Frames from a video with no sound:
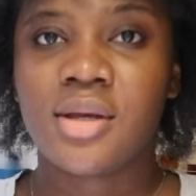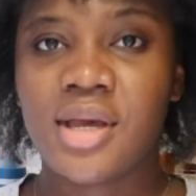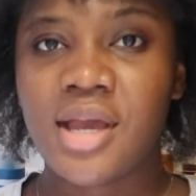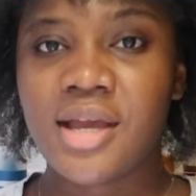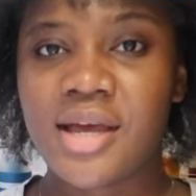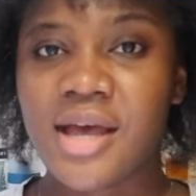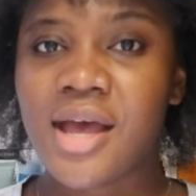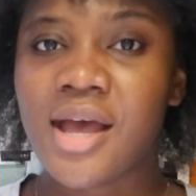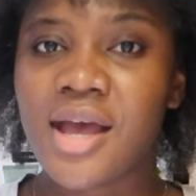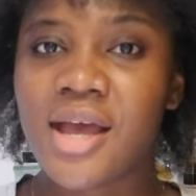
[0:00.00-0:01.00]
Hey
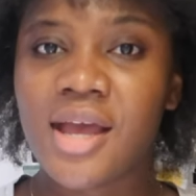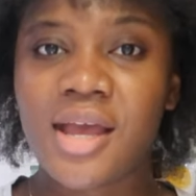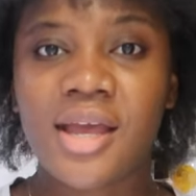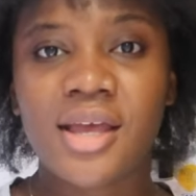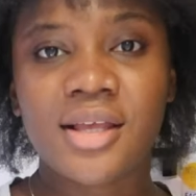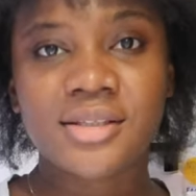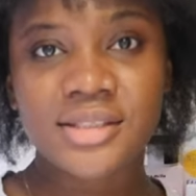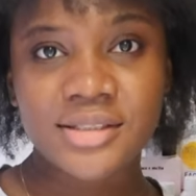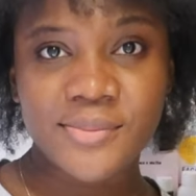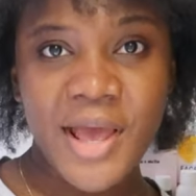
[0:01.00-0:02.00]

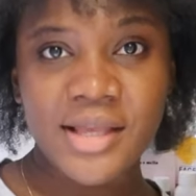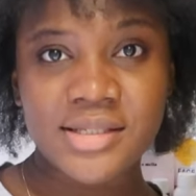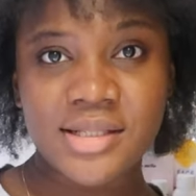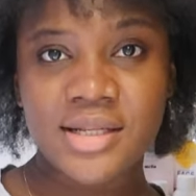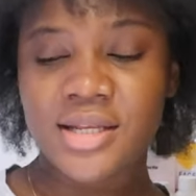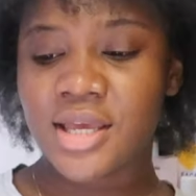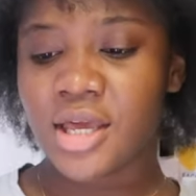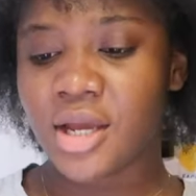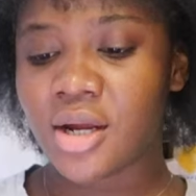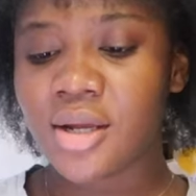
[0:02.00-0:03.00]
guys, it's Maxyyy
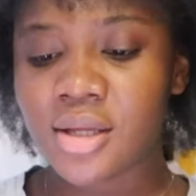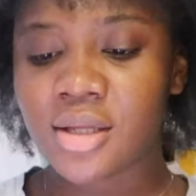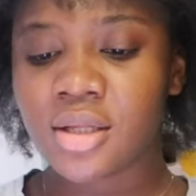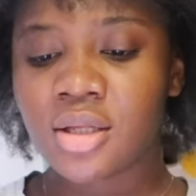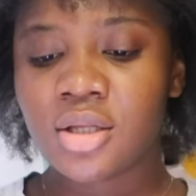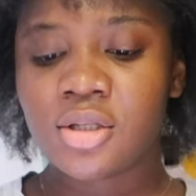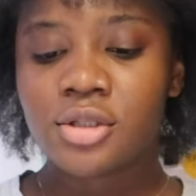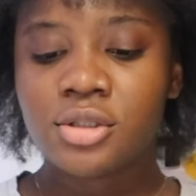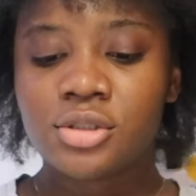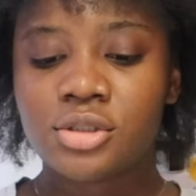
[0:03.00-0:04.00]

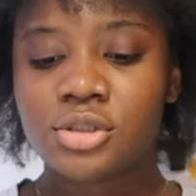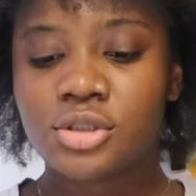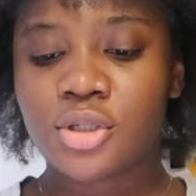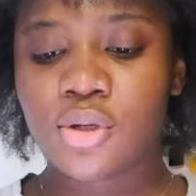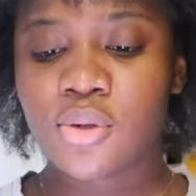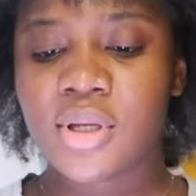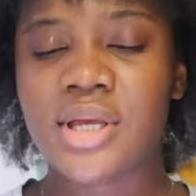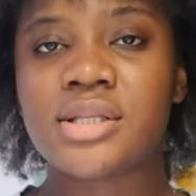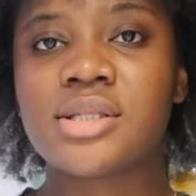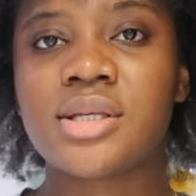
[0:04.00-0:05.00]
here. So
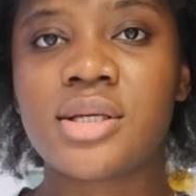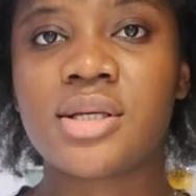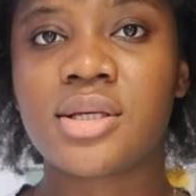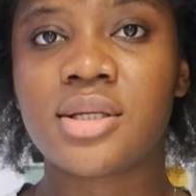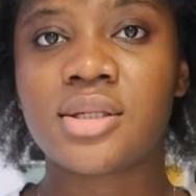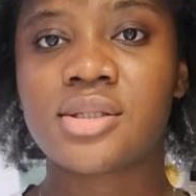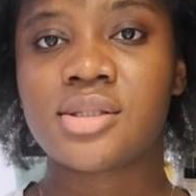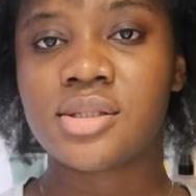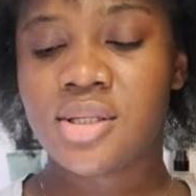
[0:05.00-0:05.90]
it is